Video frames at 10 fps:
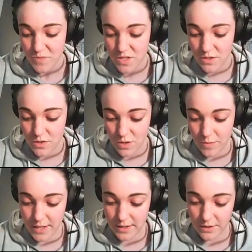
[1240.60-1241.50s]
So it took
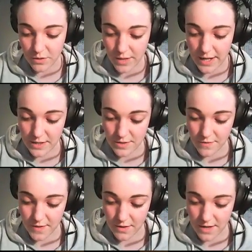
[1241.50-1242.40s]
me a little while to
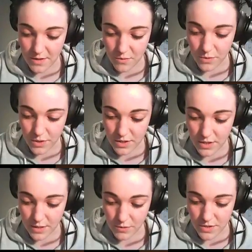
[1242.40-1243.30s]
figure out what
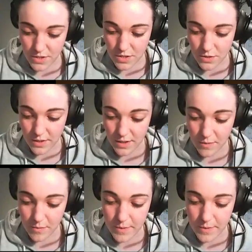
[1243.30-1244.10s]
I was doing,